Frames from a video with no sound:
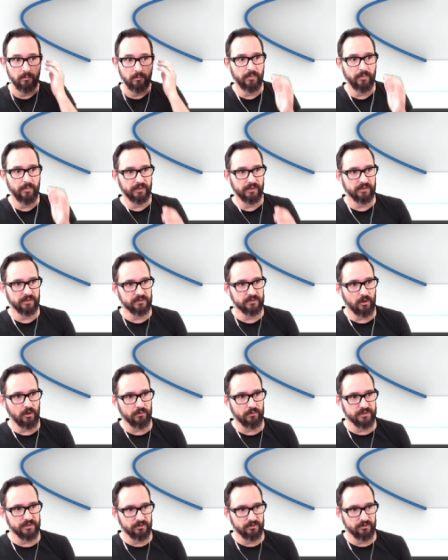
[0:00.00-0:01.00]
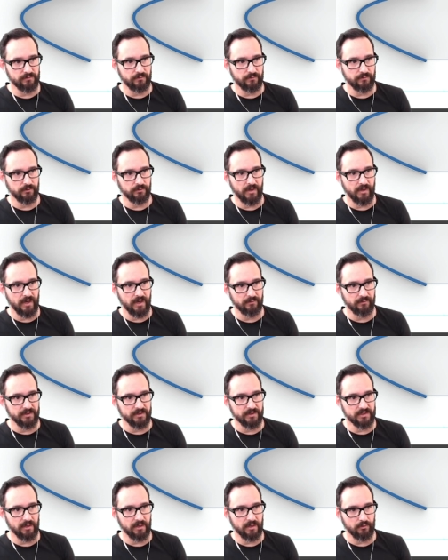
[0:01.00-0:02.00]
but it's always useful to have
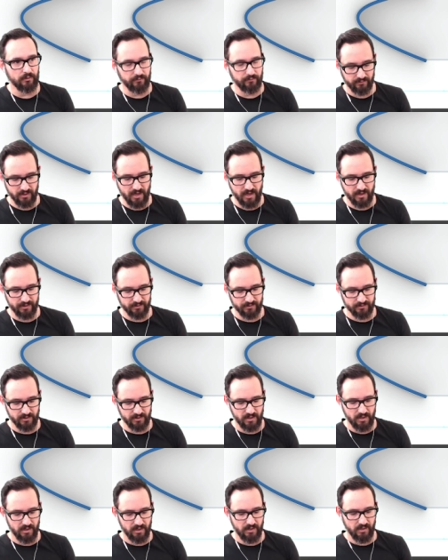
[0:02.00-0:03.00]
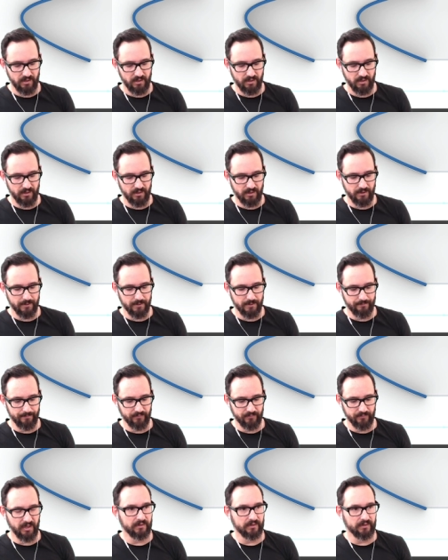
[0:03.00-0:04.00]
these kind of lines
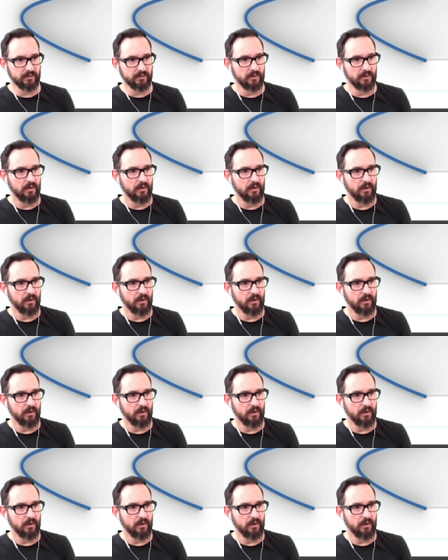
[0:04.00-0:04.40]
that